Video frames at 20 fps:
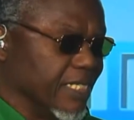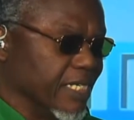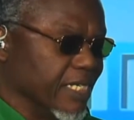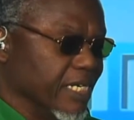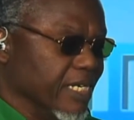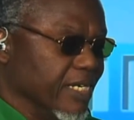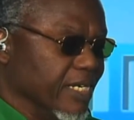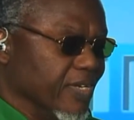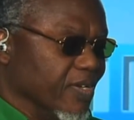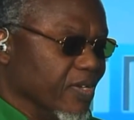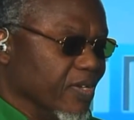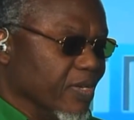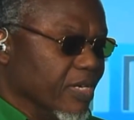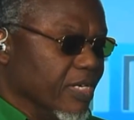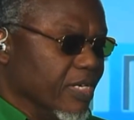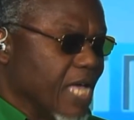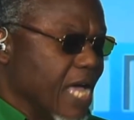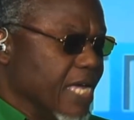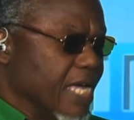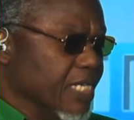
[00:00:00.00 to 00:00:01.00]

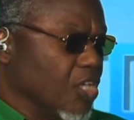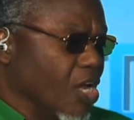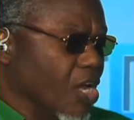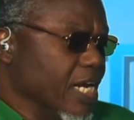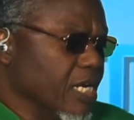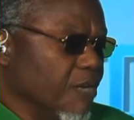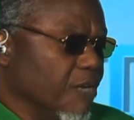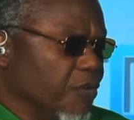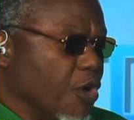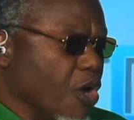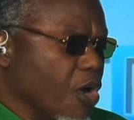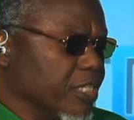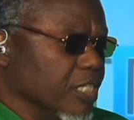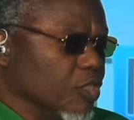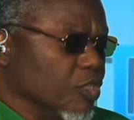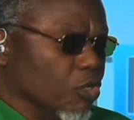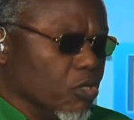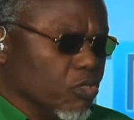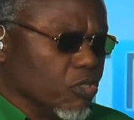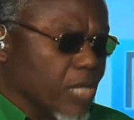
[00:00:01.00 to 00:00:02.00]
Uh, it's not a difficult thing
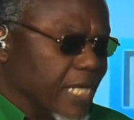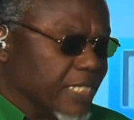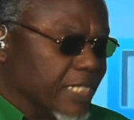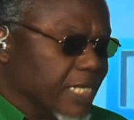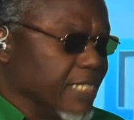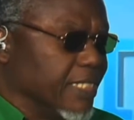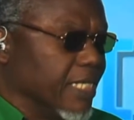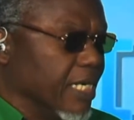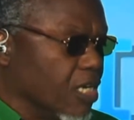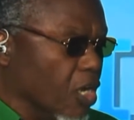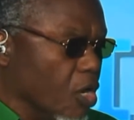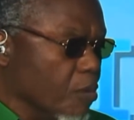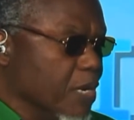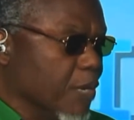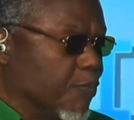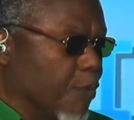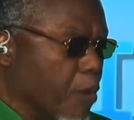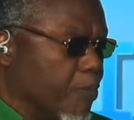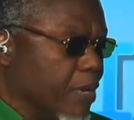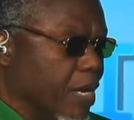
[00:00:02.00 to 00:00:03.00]
to address the economic
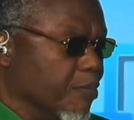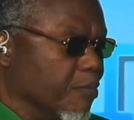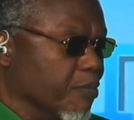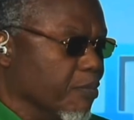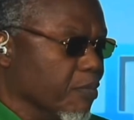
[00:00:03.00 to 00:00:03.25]
problem.